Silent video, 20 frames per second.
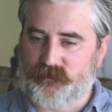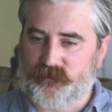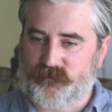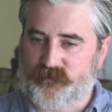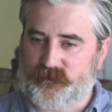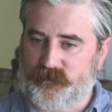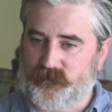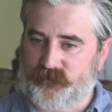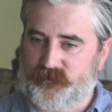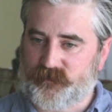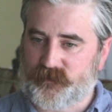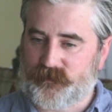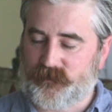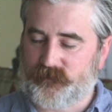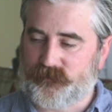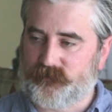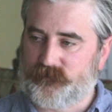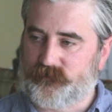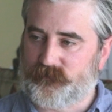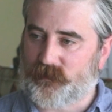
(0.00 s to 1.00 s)
usually
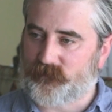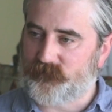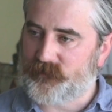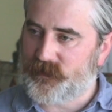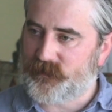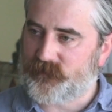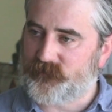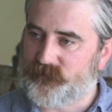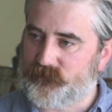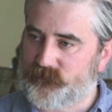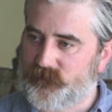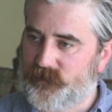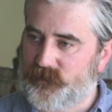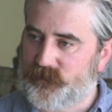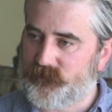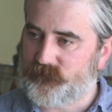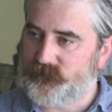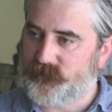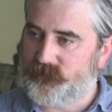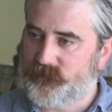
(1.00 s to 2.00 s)
until that rank has
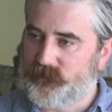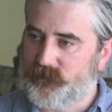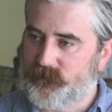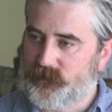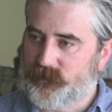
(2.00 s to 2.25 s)
arrived,